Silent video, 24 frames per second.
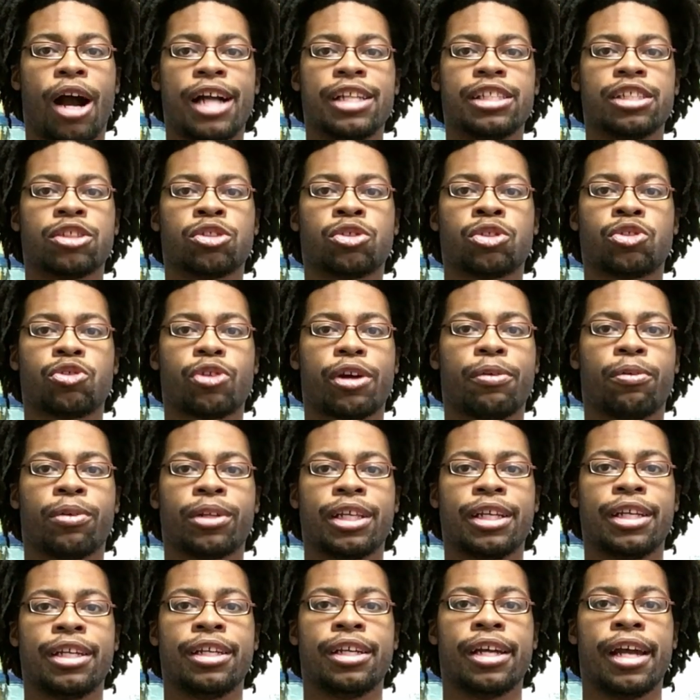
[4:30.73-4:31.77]
I just straight
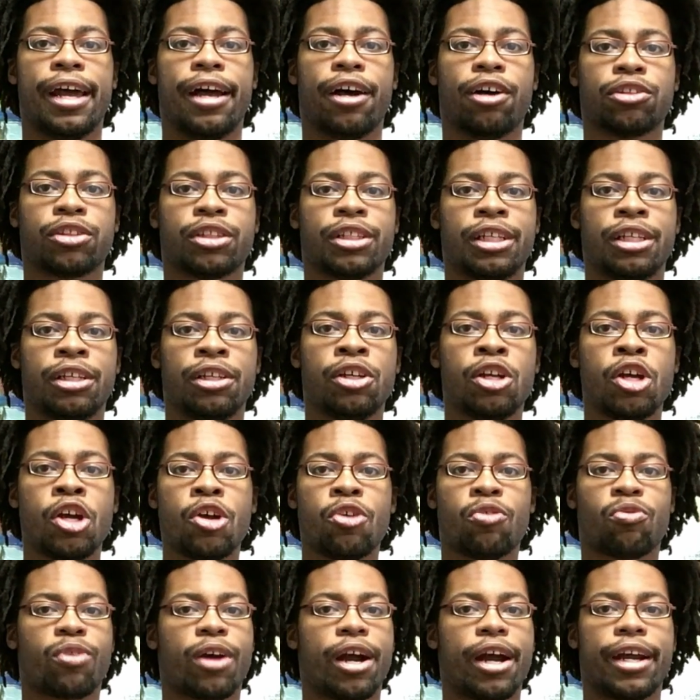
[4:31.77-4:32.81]
want to eat healthy
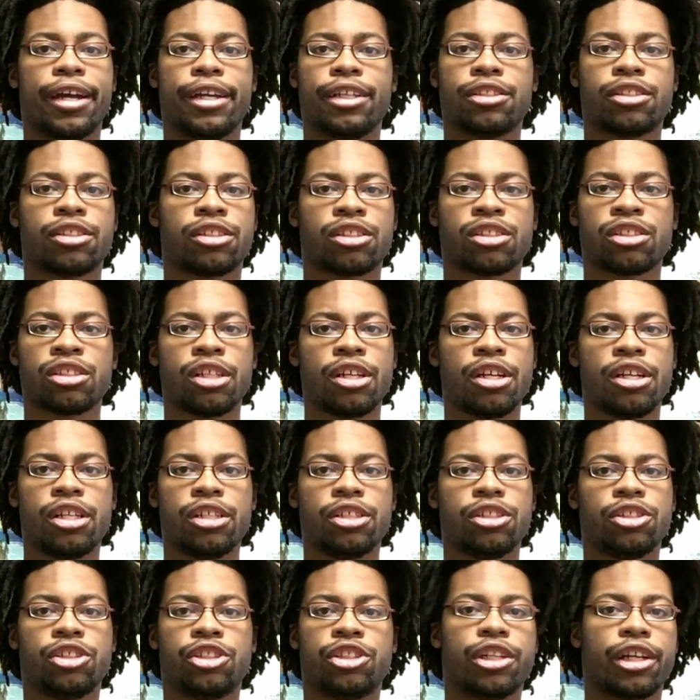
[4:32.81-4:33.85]
rice,
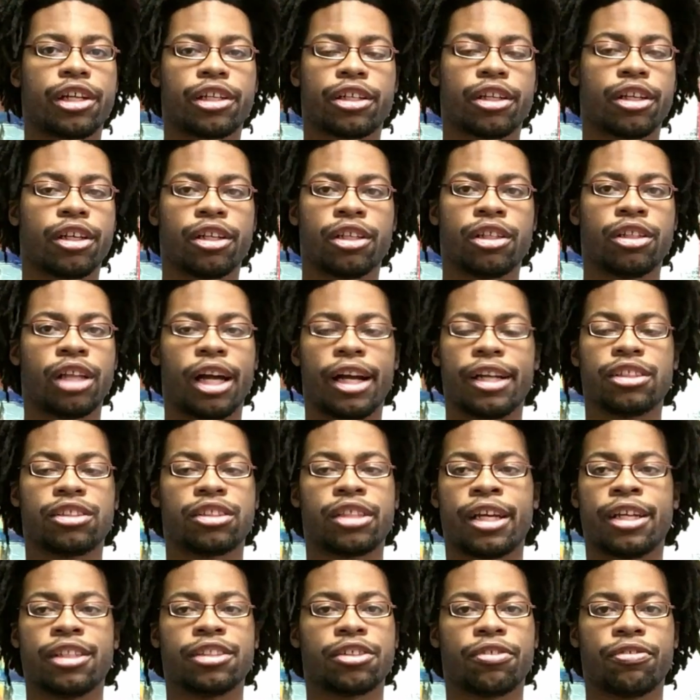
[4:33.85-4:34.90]
chicken, like
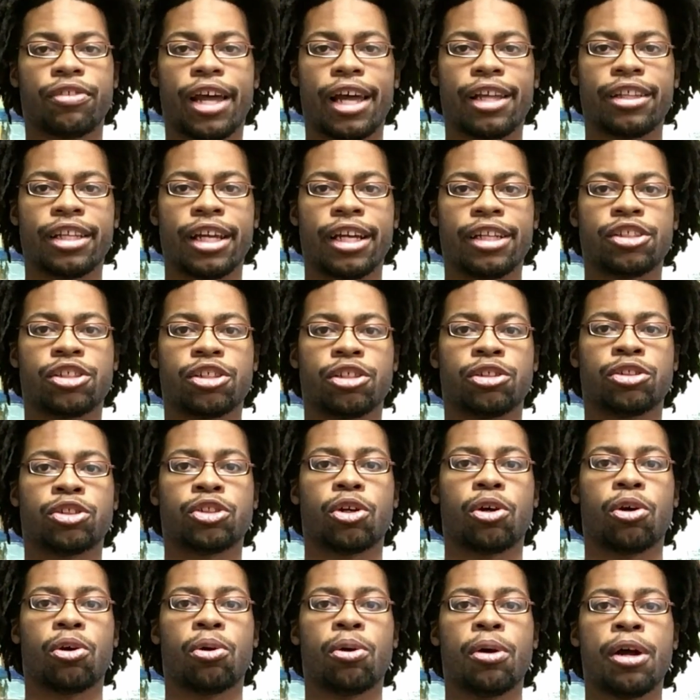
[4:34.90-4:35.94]
things of that nature.
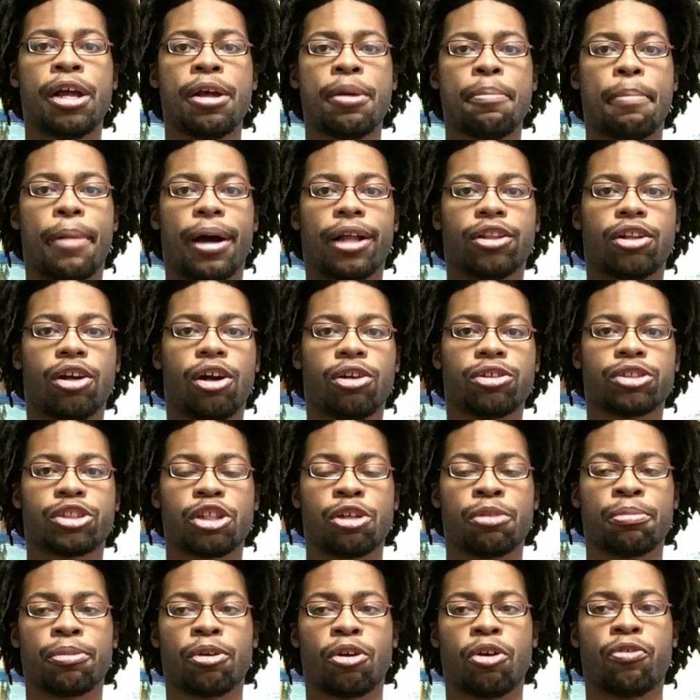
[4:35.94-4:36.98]
So my
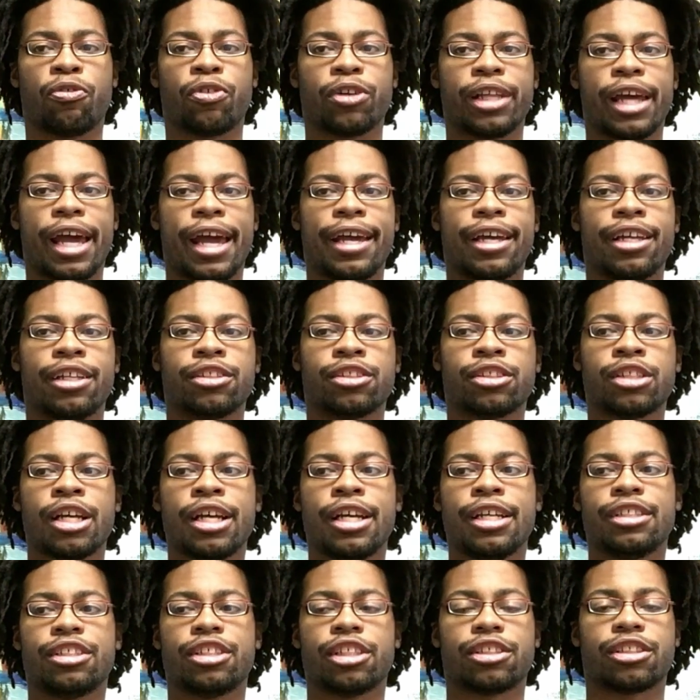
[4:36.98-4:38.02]
long-term goal for that is
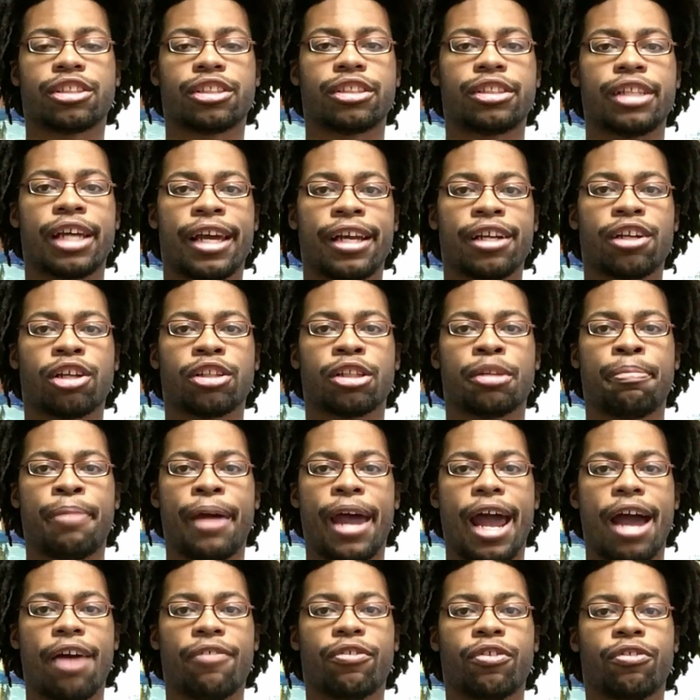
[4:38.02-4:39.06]
just staying on the
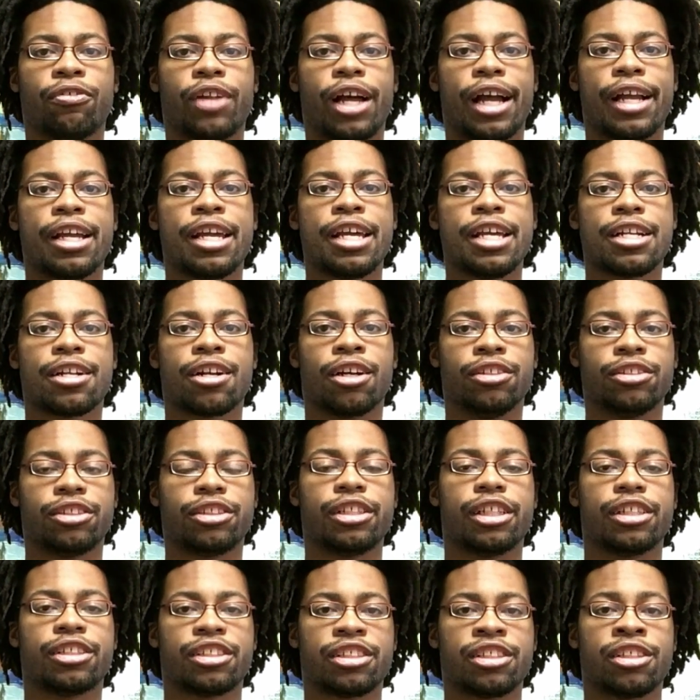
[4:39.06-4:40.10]
path of like
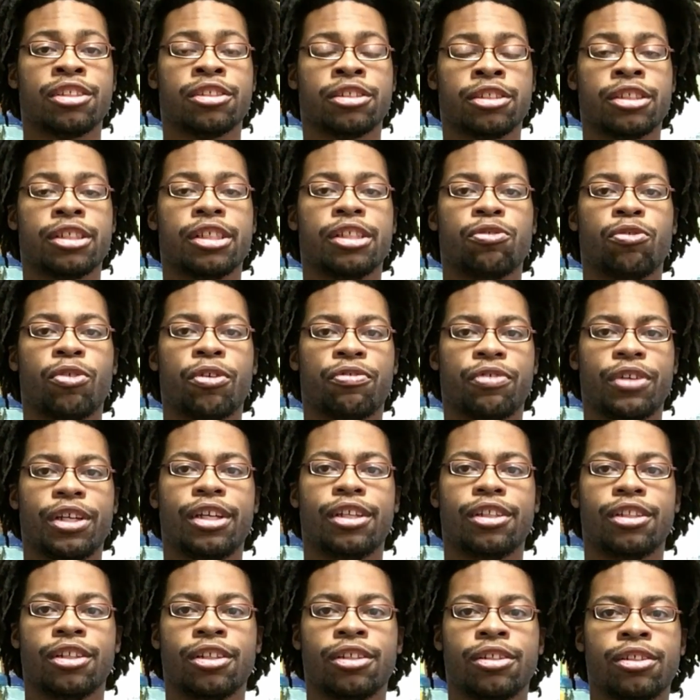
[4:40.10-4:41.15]
consistency with
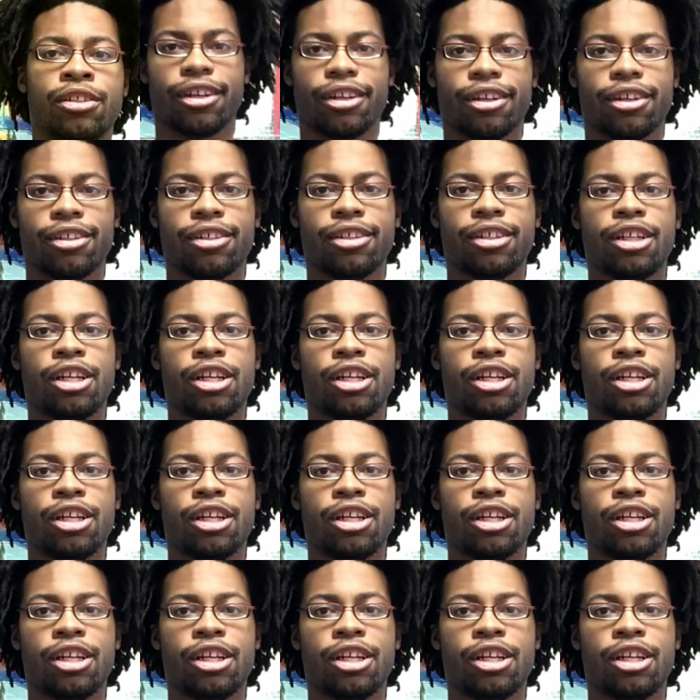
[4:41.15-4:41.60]
eating. Yeah.